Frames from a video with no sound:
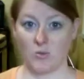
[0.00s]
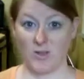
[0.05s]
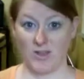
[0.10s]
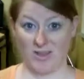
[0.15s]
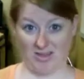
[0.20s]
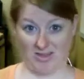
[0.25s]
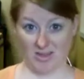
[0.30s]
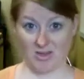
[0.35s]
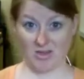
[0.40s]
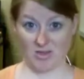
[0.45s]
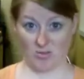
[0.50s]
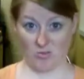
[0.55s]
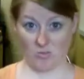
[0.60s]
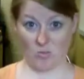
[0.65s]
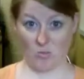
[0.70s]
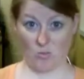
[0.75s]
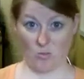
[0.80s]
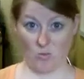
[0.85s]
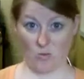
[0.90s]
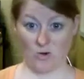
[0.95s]
George
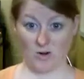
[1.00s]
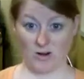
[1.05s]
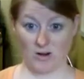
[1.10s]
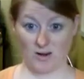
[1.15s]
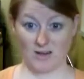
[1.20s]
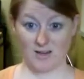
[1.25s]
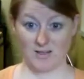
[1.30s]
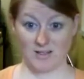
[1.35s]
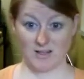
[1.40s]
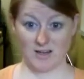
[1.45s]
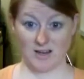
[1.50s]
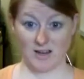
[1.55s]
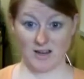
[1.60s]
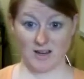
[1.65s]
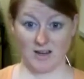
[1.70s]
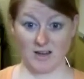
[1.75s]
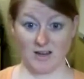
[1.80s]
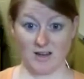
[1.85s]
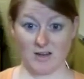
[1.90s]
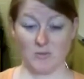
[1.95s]
Marshall was managing
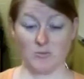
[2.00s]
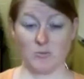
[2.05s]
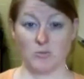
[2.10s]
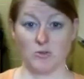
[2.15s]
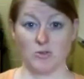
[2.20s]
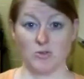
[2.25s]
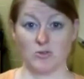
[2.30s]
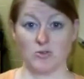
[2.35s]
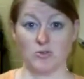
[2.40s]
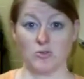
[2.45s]
a Phillips